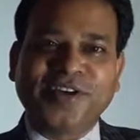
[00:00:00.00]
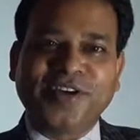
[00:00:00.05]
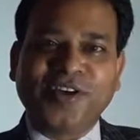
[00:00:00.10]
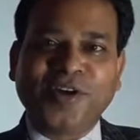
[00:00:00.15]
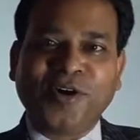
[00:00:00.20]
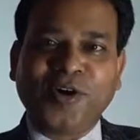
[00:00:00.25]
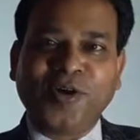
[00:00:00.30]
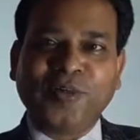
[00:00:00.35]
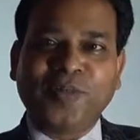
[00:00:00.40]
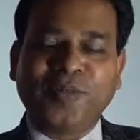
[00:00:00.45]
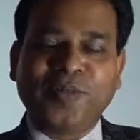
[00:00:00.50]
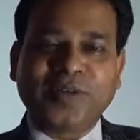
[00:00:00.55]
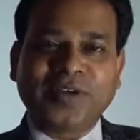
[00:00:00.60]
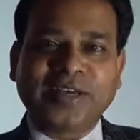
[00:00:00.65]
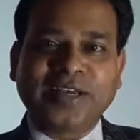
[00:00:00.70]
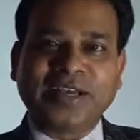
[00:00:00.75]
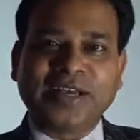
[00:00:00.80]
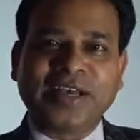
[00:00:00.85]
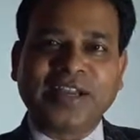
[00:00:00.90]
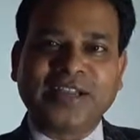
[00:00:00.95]
Hope
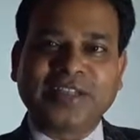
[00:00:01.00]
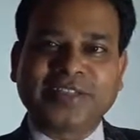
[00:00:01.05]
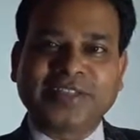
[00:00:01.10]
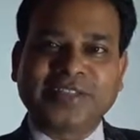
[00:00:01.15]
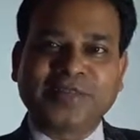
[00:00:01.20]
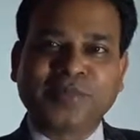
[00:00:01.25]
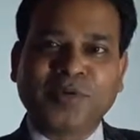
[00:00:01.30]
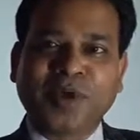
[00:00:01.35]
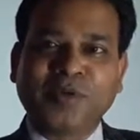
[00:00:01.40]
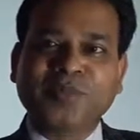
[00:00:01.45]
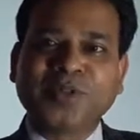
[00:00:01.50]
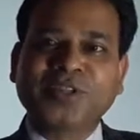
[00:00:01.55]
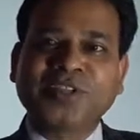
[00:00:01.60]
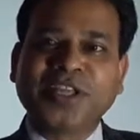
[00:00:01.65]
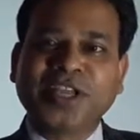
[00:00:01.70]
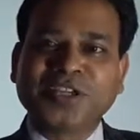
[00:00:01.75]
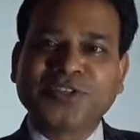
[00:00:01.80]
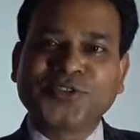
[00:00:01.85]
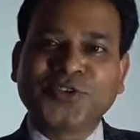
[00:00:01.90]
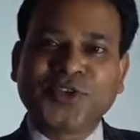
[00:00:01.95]
some of the
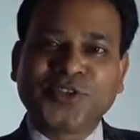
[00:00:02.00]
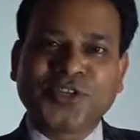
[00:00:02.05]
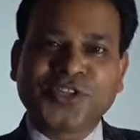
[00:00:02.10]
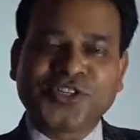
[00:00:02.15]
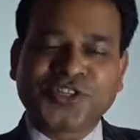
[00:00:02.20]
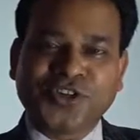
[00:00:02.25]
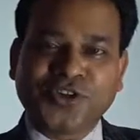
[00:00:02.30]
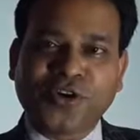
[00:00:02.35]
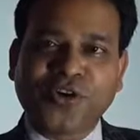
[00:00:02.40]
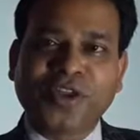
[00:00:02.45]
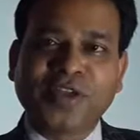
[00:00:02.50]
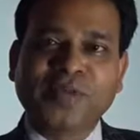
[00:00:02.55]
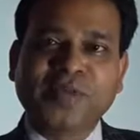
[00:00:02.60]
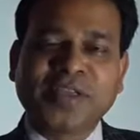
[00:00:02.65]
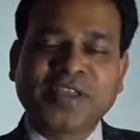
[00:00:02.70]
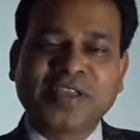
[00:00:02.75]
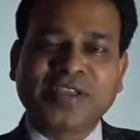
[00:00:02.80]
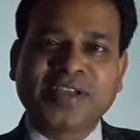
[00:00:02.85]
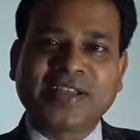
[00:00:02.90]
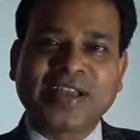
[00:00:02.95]
things will surely
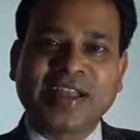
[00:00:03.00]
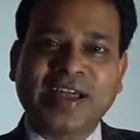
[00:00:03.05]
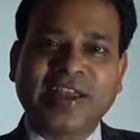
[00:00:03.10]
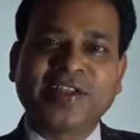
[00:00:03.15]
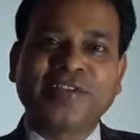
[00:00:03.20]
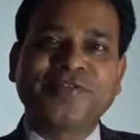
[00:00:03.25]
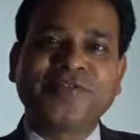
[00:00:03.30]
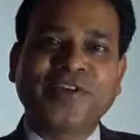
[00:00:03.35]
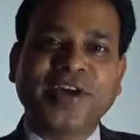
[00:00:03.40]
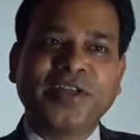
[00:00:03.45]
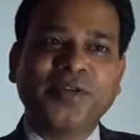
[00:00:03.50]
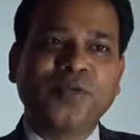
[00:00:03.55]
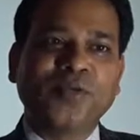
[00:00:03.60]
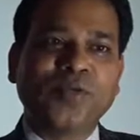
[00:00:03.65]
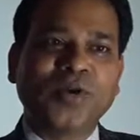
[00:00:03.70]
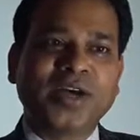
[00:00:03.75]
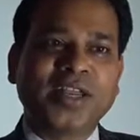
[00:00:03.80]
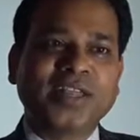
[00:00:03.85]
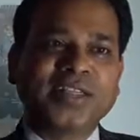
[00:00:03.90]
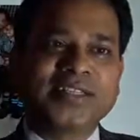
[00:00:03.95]
be clarified.
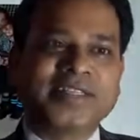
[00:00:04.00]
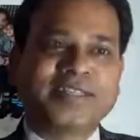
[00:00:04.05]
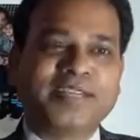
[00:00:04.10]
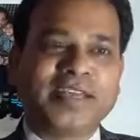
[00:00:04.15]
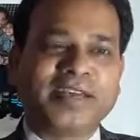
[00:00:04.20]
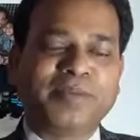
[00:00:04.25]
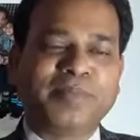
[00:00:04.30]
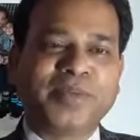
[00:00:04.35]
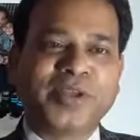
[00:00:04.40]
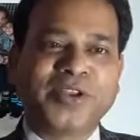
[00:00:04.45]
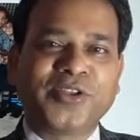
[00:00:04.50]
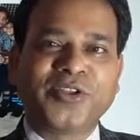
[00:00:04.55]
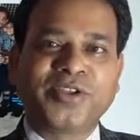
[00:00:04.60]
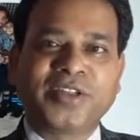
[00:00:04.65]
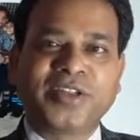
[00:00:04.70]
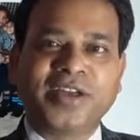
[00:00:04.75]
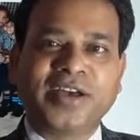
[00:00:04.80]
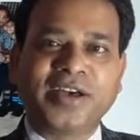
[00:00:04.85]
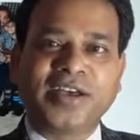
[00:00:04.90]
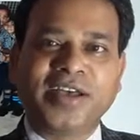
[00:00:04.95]
What is there
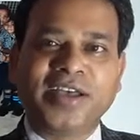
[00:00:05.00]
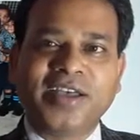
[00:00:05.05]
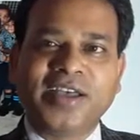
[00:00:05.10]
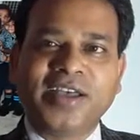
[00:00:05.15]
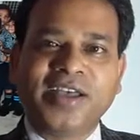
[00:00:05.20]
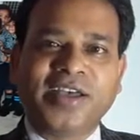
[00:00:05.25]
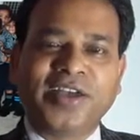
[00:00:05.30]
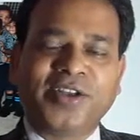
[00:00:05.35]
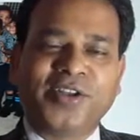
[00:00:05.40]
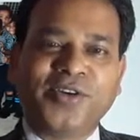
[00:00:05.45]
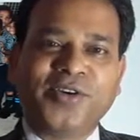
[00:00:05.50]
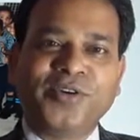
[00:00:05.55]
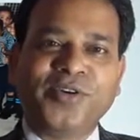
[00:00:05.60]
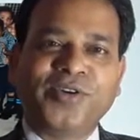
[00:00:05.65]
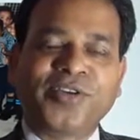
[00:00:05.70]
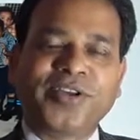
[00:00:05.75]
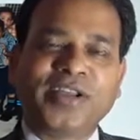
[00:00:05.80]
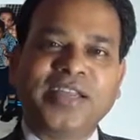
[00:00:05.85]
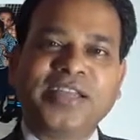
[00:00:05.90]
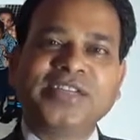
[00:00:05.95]
in the
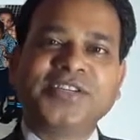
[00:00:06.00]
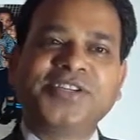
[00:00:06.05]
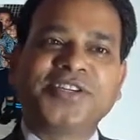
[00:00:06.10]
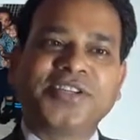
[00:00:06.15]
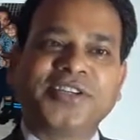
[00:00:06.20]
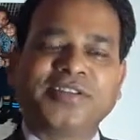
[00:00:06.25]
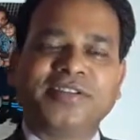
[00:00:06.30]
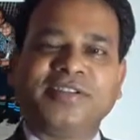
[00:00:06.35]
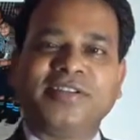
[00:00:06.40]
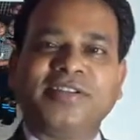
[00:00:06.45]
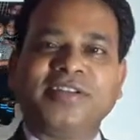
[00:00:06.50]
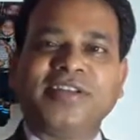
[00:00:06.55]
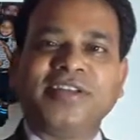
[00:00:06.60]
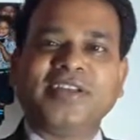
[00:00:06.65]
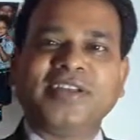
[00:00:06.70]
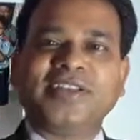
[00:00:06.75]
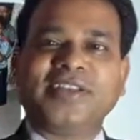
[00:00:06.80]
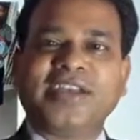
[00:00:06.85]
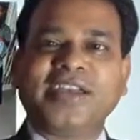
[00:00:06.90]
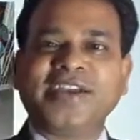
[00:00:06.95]
relation,
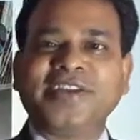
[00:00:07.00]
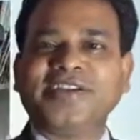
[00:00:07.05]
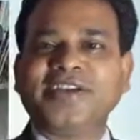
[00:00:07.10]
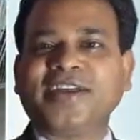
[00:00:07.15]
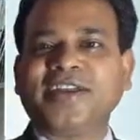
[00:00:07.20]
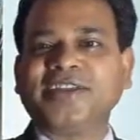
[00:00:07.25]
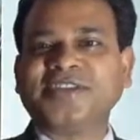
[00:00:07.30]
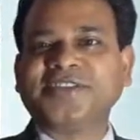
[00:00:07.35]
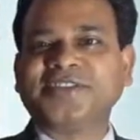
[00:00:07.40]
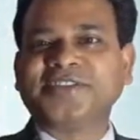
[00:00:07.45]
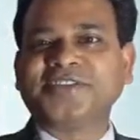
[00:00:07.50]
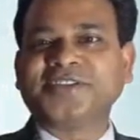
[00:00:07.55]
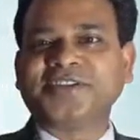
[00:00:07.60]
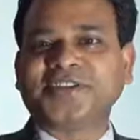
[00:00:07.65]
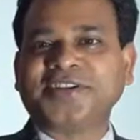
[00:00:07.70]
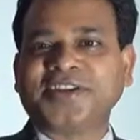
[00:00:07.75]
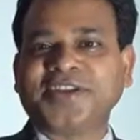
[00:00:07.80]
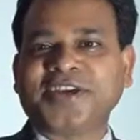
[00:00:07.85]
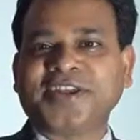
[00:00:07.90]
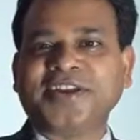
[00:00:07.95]
the intelligence
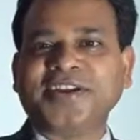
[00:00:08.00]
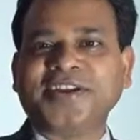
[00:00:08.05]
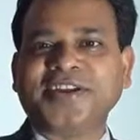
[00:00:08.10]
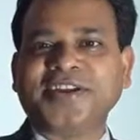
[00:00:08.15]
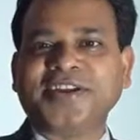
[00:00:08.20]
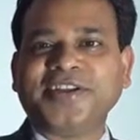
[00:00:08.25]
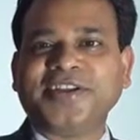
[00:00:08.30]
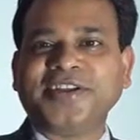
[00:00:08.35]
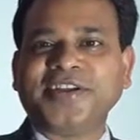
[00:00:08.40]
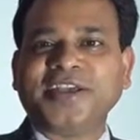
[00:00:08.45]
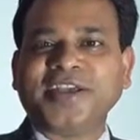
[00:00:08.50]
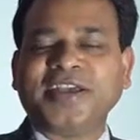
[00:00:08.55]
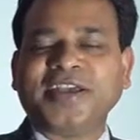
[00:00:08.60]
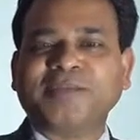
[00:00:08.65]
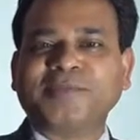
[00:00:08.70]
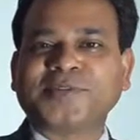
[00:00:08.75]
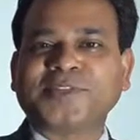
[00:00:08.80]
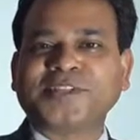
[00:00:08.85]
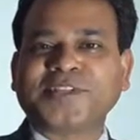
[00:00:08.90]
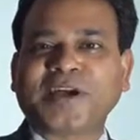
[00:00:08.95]
and heredity.
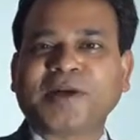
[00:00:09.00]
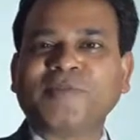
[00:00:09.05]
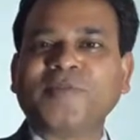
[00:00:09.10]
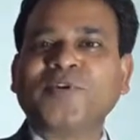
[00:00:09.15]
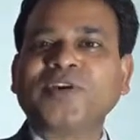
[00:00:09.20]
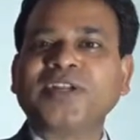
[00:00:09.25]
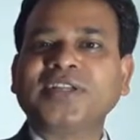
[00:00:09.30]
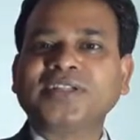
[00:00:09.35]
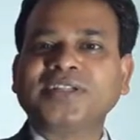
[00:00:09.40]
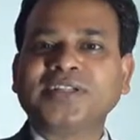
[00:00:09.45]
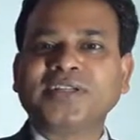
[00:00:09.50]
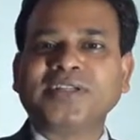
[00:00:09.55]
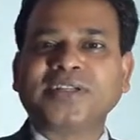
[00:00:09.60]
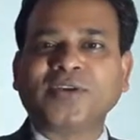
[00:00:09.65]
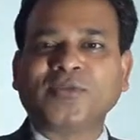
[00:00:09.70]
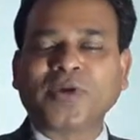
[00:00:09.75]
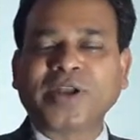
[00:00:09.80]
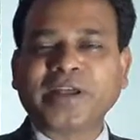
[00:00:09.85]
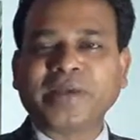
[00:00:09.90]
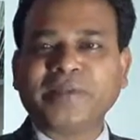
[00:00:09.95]
If someone is
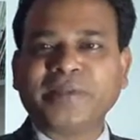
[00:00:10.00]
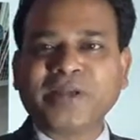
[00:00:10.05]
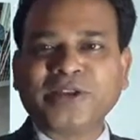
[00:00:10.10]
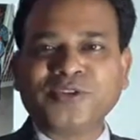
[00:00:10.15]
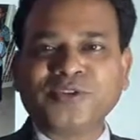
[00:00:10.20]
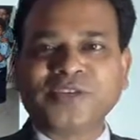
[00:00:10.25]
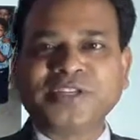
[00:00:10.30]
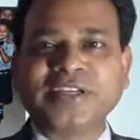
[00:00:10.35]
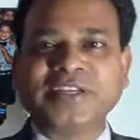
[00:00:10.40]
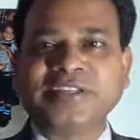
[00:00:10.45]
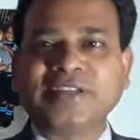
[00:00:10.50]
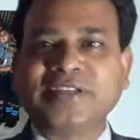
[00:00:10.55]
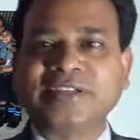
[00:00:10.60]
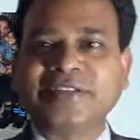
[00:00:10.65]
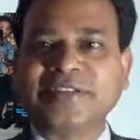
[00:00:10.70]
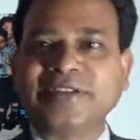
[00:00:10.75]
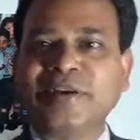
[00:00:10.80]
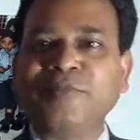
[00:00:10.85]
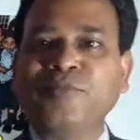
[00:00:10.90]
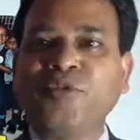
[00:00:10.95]
what I meant to say
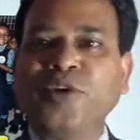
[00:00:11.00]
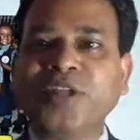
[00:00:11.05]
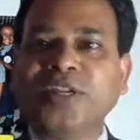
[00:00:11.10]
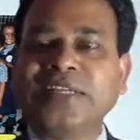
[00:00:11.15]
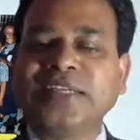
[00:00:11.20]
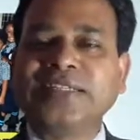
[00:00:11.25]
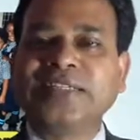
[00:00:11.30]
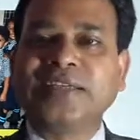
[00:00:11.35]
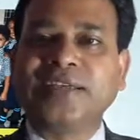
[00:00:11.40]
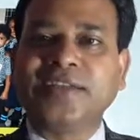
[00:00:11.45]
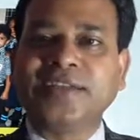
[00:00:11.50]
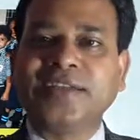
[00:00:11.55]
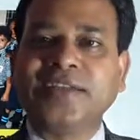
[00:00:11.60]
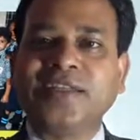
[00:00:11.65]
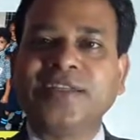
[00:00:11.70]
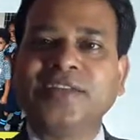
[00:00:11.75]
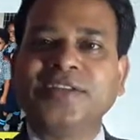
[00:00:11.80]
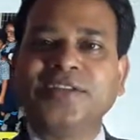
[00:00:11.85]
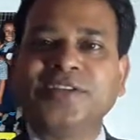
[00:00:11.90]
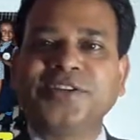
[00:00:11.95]
is someone is
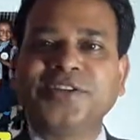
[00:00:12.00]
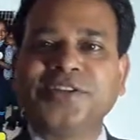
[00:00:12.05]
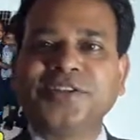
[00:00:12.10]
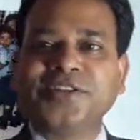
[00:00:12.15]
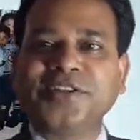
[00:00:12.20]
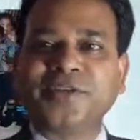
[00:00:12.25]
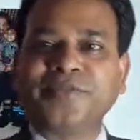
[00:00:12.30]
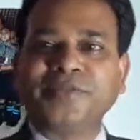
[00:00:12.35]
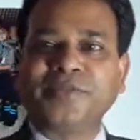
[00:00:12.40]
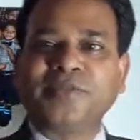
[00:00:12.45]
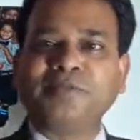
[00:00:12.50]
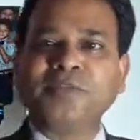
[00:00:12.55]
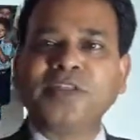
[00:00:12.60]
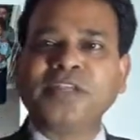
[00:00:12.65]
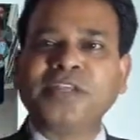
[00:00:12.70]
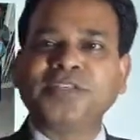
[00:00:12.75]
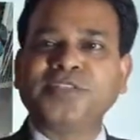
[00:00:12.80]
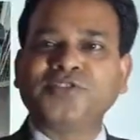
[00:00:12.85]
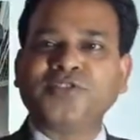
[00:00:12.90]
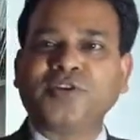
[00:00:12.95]
intelligent in their
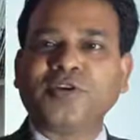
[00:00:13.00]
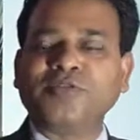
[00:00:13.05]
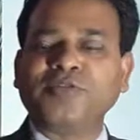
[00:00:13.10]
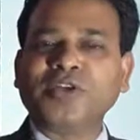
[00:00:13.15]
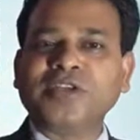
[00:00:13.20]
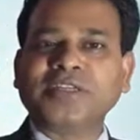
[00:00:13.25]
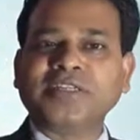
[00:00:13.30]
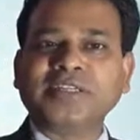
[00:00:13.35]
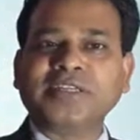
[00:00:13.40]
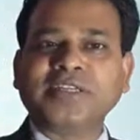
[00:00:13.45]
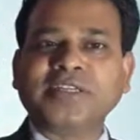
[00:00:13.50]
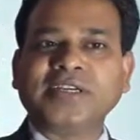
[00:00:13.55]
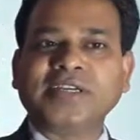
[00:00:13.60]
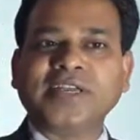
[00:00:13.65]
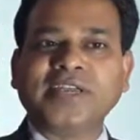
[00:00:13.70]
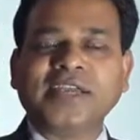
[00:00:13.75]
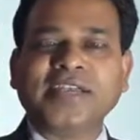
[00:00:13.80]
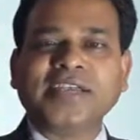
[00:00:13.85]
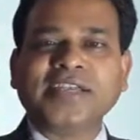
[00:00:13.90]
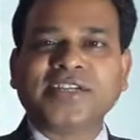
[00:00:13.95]
family, so obviously
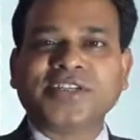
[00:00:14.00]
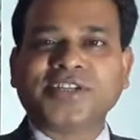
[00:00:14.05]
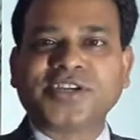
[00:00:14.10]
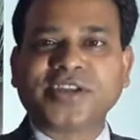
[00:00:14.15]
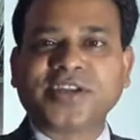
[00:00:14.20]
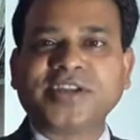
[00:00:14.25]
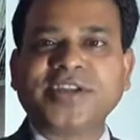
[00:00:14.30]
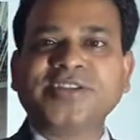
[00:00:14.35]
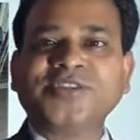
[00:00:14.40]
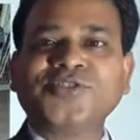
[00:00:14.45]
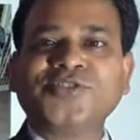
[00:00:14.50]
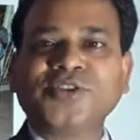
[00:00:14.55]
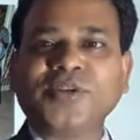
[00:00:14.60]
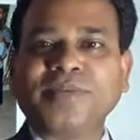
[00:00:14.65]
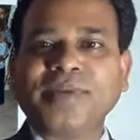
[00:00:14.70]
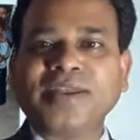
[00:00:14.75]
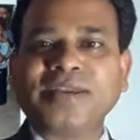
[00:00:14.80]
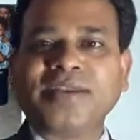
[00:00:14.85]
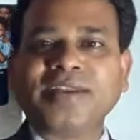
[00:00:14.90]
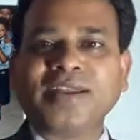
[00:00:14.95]
the children will
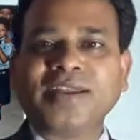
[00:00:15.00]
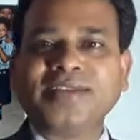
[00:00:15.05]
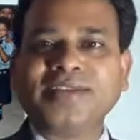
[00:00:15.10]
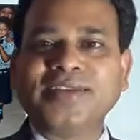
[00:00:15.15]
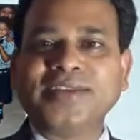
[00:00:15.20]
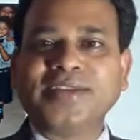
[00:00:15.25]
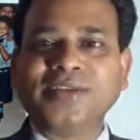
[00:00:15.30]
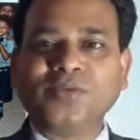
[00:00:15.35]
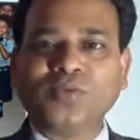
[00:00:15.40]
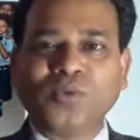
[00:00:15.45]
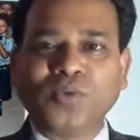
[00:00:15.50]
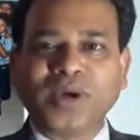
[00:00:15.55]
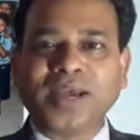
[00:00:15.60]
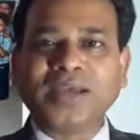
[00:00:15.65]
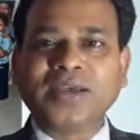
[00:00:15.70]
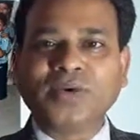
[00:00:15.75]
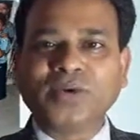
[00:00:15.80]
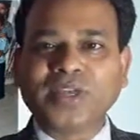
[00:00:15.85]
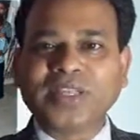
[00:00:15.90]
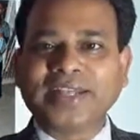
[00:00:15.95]
be intelligent.
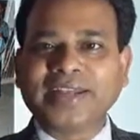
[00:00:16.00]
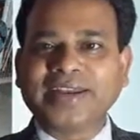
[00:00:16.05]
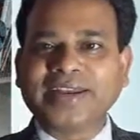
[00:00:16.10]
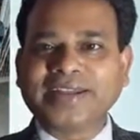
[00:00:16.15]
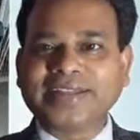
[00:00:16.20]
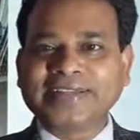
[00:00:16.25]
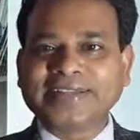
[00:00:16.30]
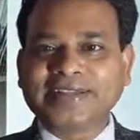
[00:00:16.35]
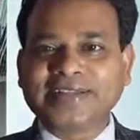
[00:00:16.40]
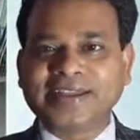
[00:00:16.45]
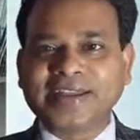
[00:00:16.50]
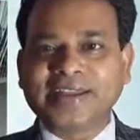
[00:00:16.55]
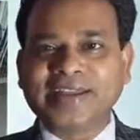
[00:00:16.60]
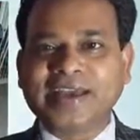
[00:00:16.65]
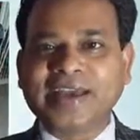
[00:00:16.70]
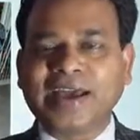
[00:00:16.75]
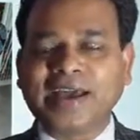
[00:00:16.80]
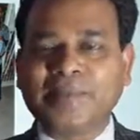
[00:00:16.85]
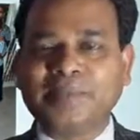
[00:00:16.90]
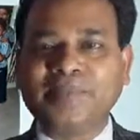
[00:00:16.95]
Whether it is
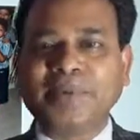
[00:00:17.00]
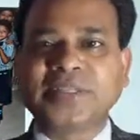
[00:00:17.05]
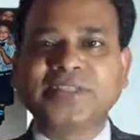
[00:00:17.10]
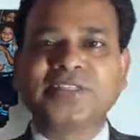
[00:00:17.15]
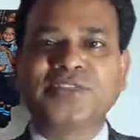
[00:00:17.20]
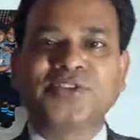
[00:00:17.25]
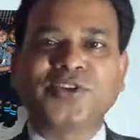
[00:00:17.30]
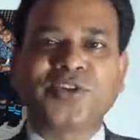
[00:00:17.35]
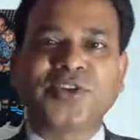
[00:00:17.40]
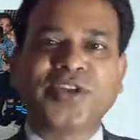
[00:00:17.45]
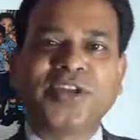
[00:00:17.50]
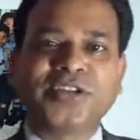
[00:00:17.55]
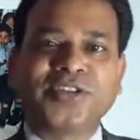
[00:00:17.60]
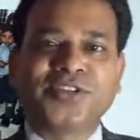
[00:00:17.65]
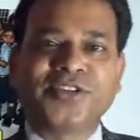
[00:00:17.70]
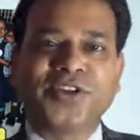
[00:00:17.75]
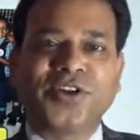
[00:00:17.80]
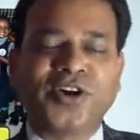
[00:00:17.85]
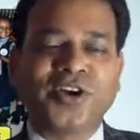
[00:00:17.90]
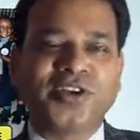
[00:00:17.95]
really happens or
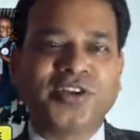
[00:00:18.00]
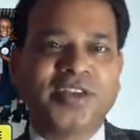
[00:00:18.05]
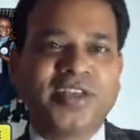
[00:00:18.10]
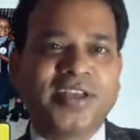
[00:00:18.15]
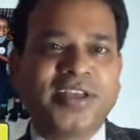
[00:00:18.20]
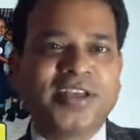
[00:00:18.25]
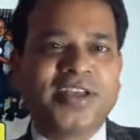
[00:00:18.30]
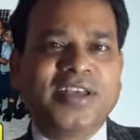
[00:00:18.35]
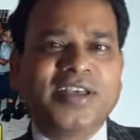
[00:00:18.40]
it's not.